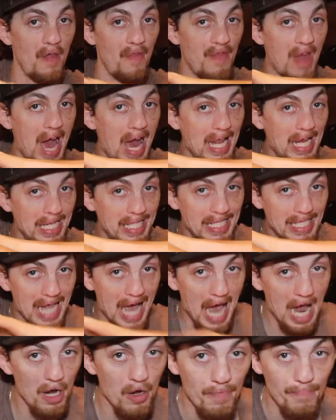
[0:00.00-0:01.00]
that
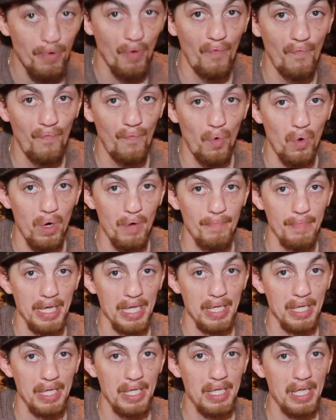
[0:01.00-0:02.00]
entire
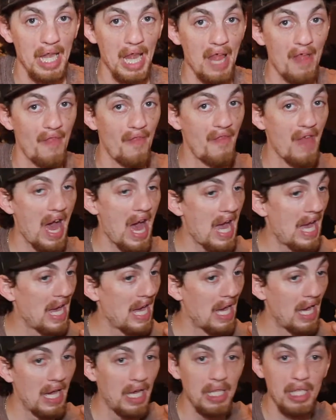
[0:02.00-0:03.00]
performance, that
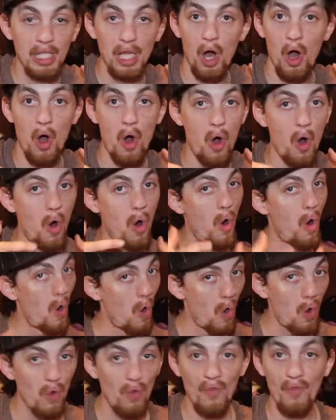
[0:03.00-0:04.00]
the
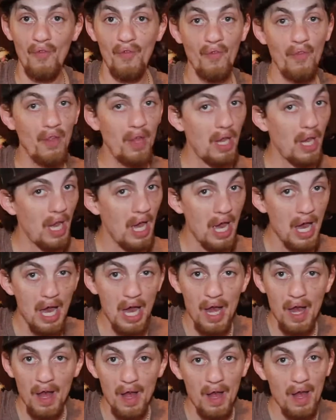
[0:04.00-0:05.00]
whole,
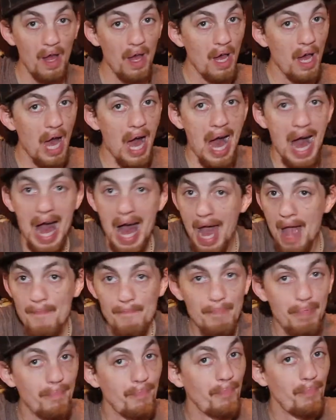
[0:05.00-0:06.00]

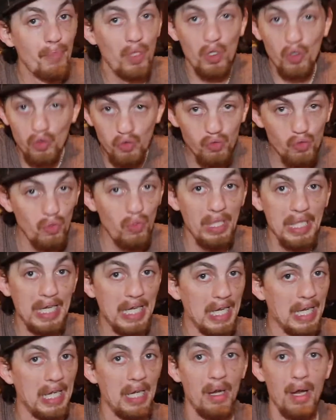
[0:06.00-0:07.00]
I
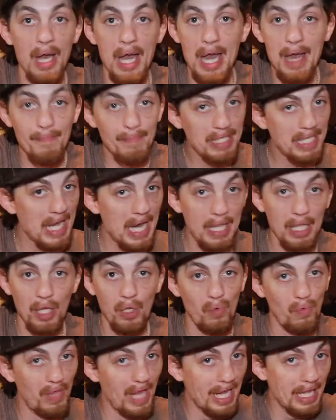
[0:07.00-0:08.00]
truly am telling
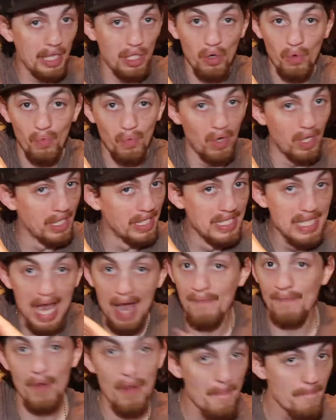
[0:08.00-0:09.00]
you that there will
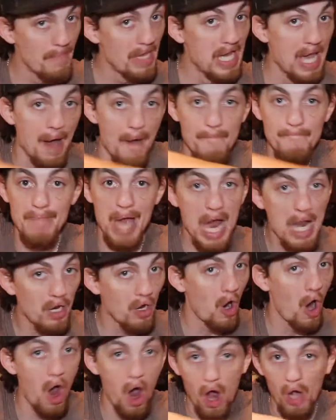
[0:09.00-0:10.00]
never be a
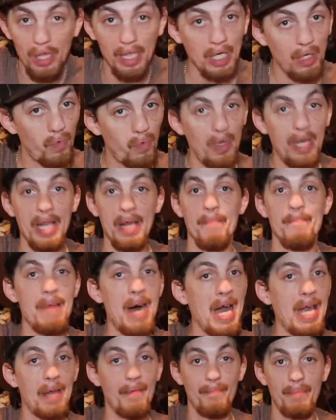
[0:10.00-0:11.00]
better Harley Quinn in
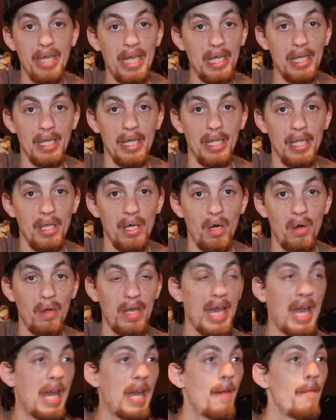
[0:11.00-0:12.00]
my opinion,
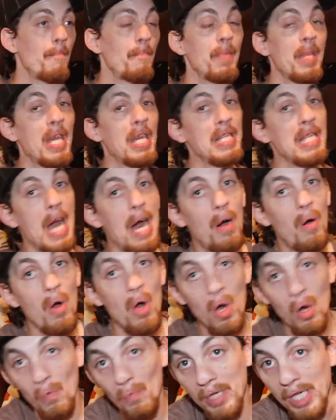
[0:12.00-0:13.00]
okay? Now,
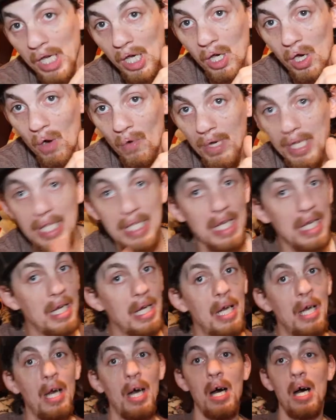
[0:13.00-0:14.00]
we could go
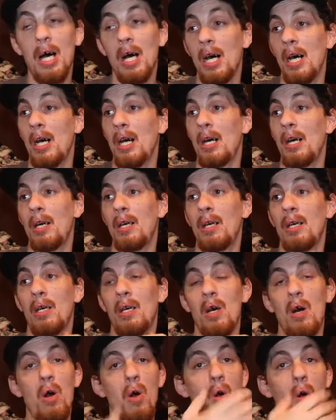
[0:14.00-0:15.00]
into a
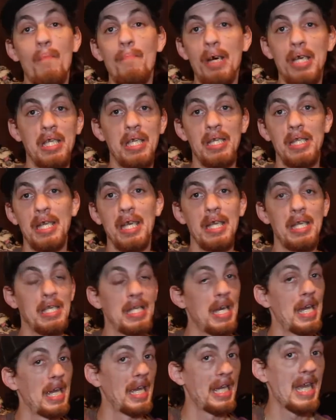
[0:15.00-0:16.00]
whole bunch of
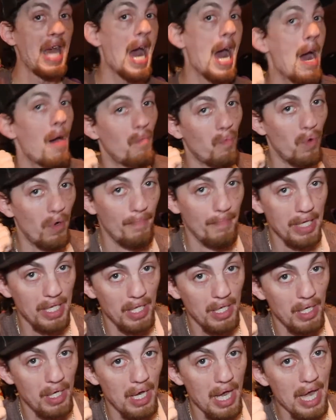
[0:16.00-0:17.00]
things like
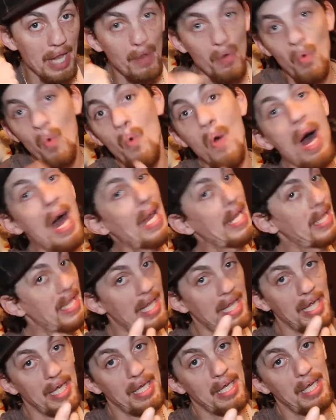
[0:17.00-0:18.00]
Catwoman and who I
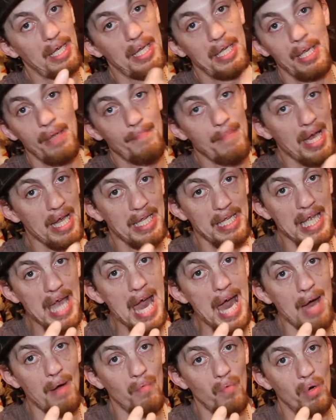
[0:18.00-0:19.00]
think is the best
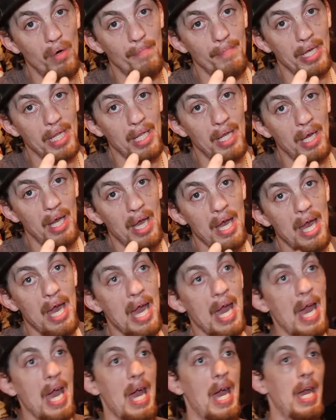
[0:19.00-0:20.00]
Catwoman.
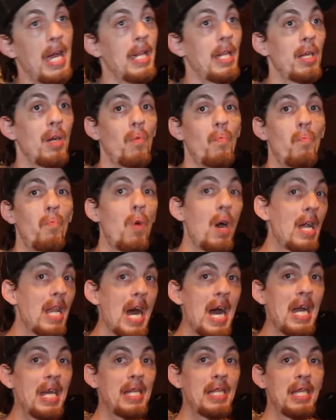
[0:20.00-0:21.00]
And what
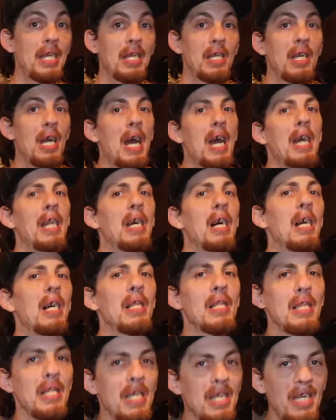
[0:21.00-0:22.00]
I think, go ahead,
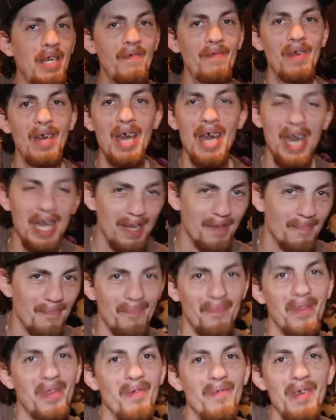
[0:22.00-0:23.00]
do me a
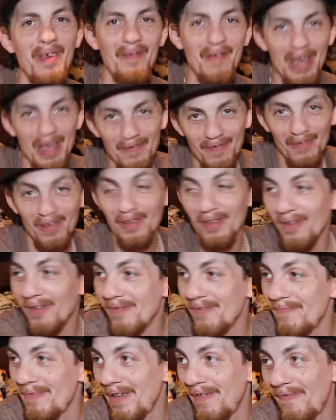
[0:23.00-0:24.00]
favor, you know
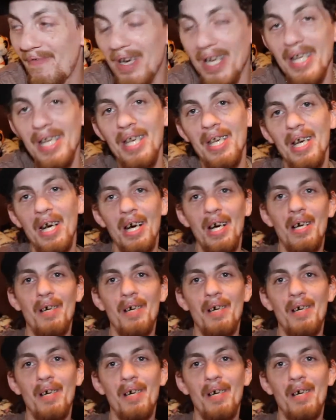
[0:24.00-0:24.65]
what would be funny?